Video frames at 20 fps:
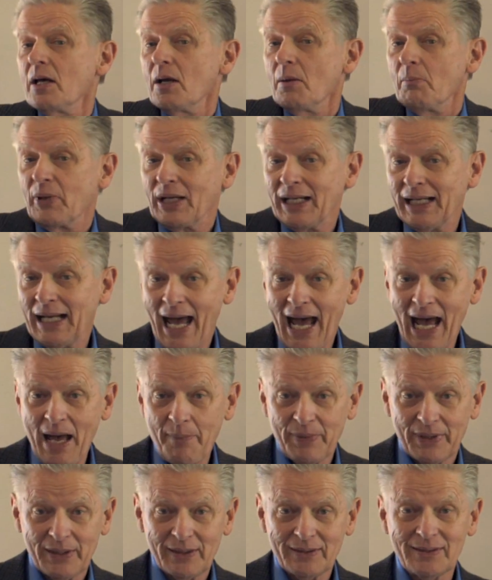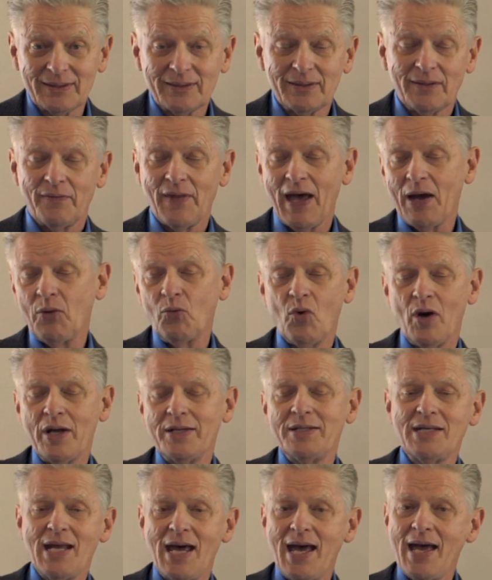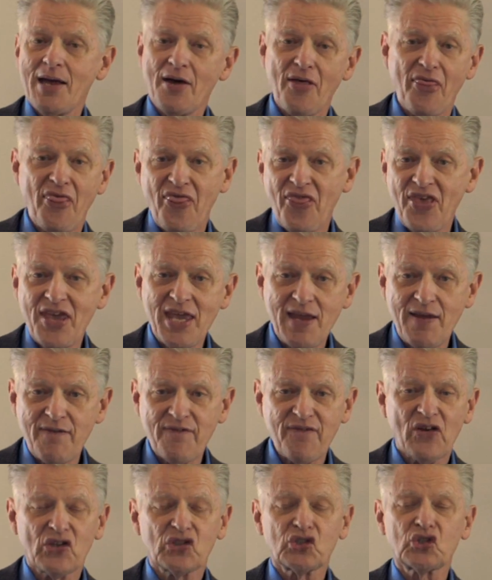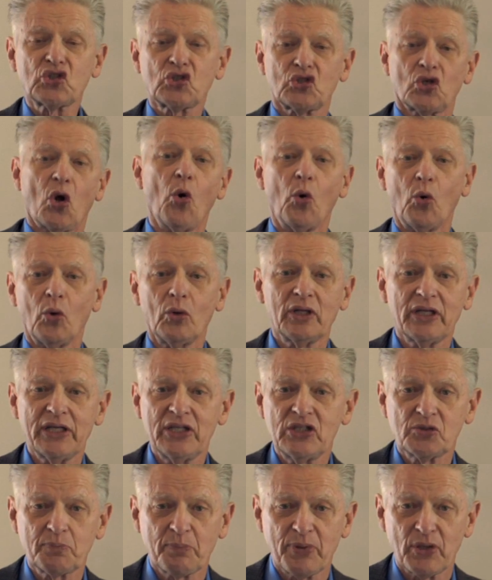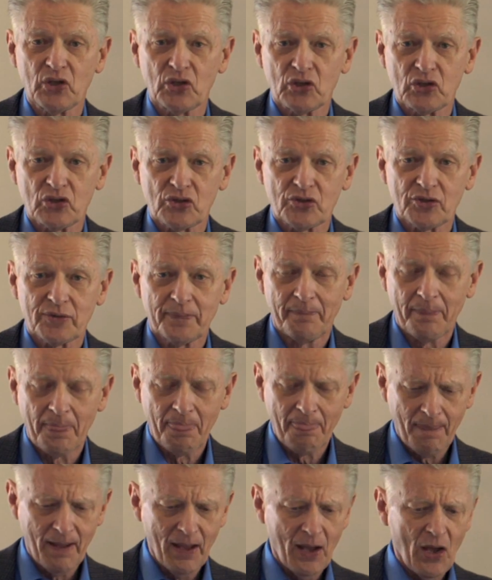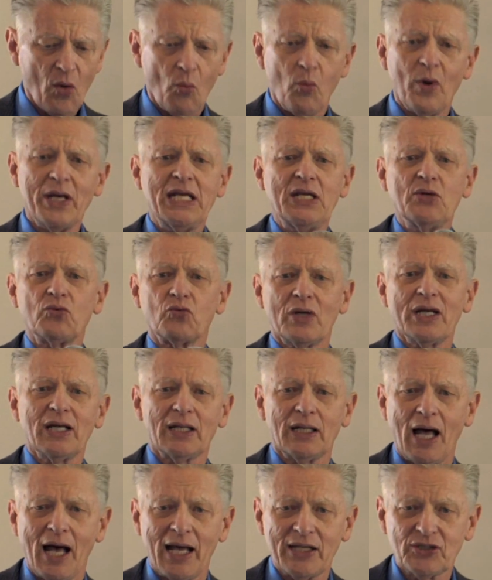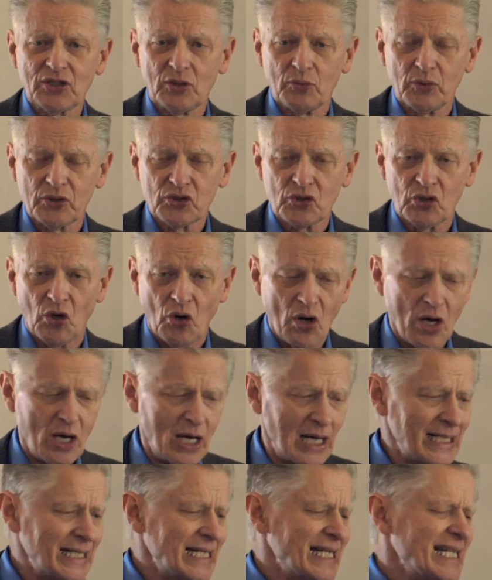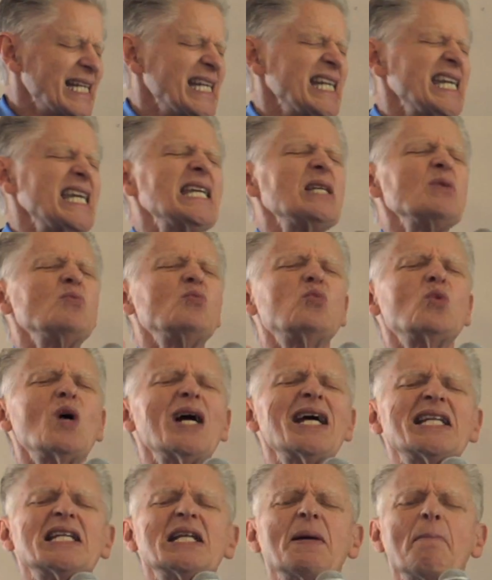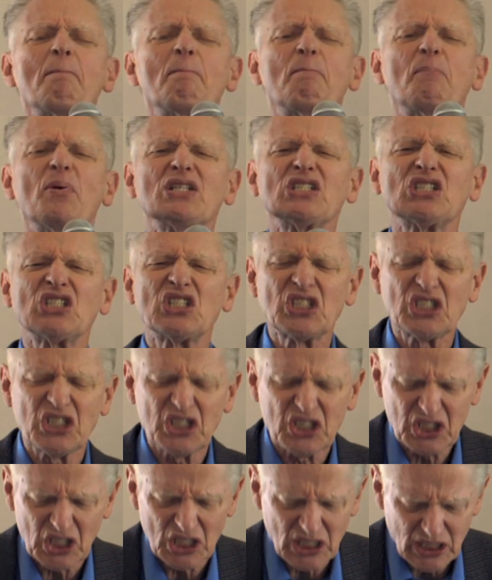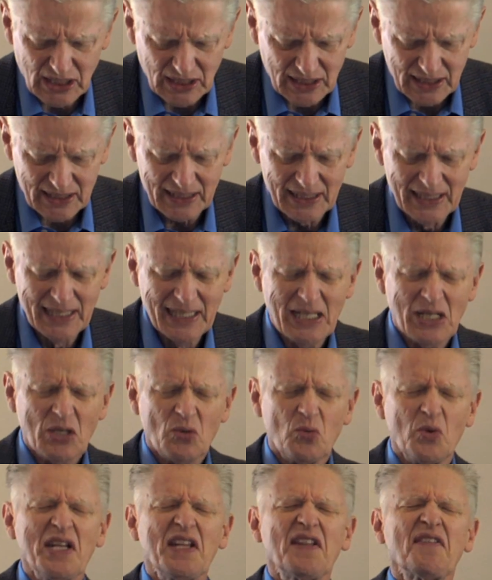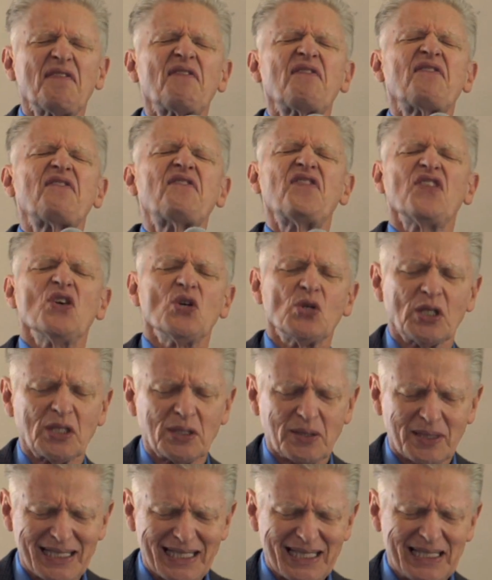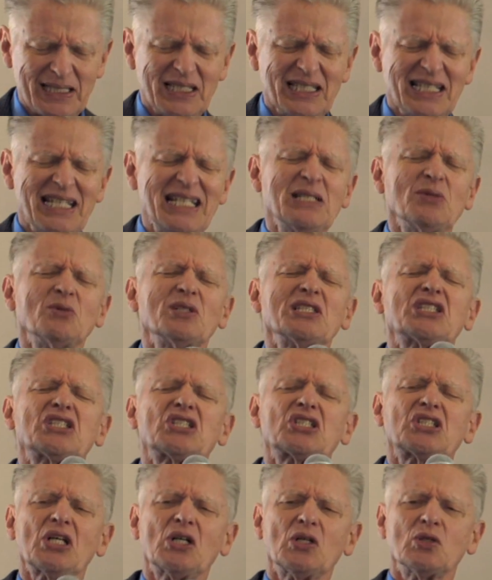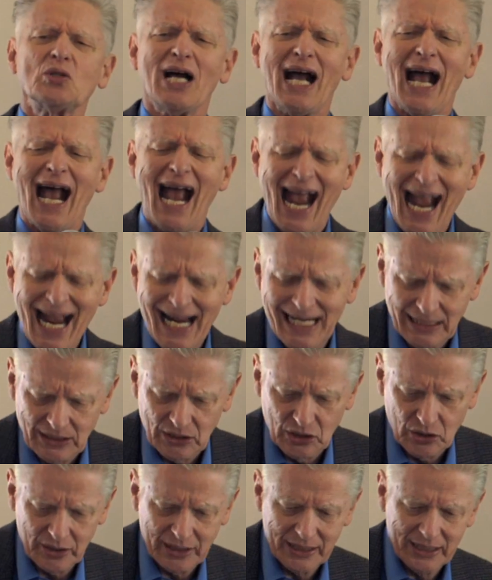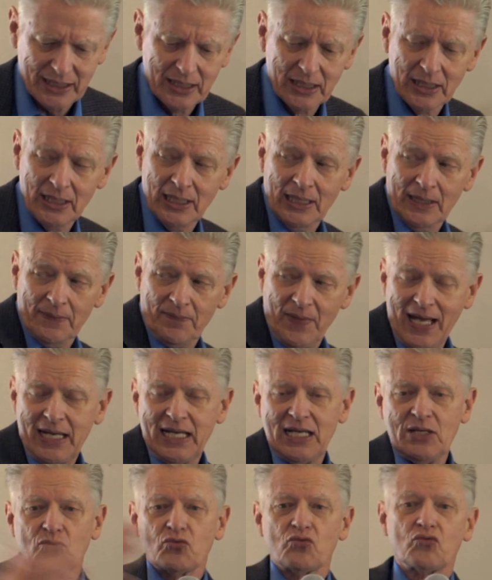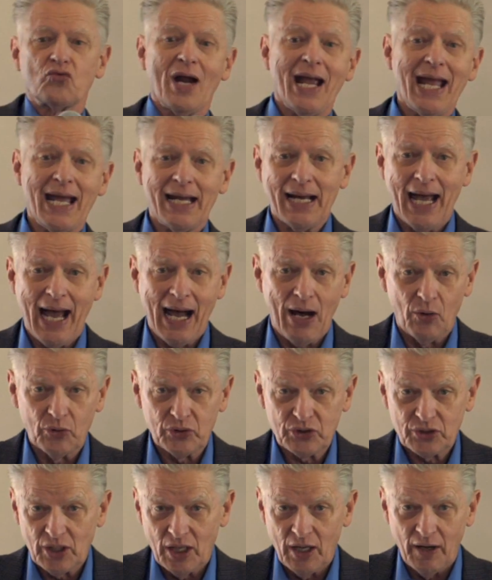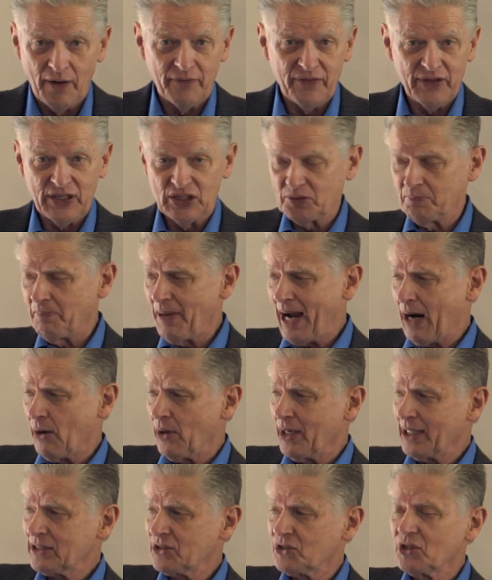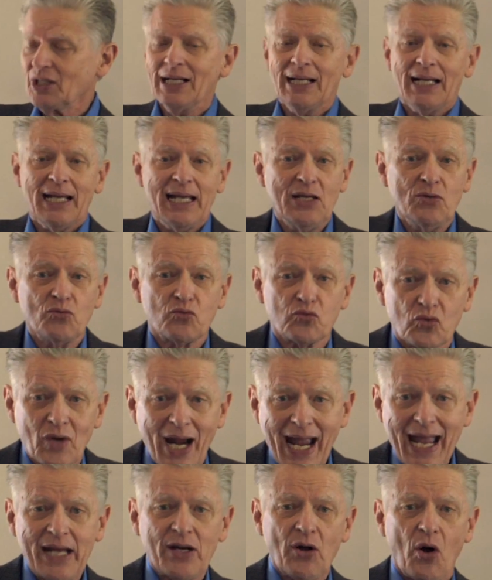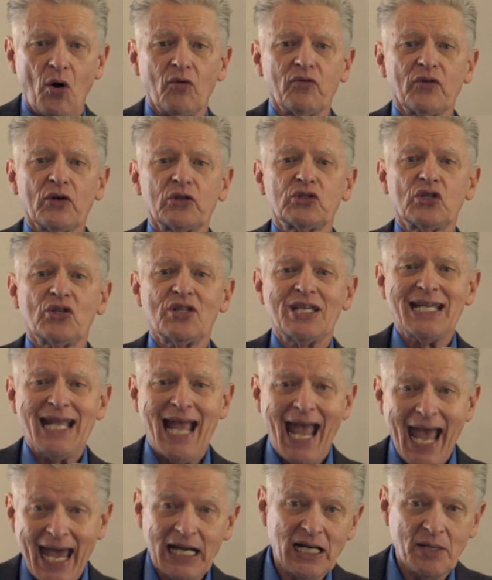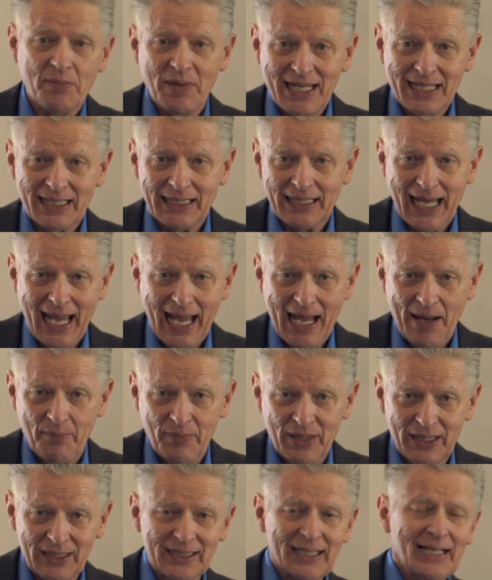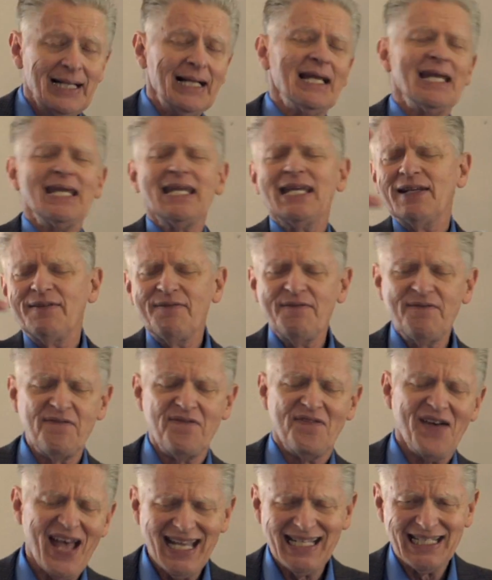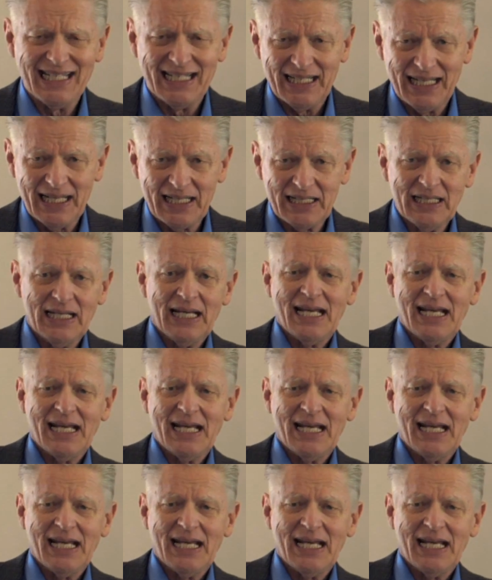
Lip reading: But it happened that one day a thief stole his purse. When he realized it was gone, he went berserk with fury. He was so angry that he ran out of his barracks. He ran over to the enemy encampment. He invaded it.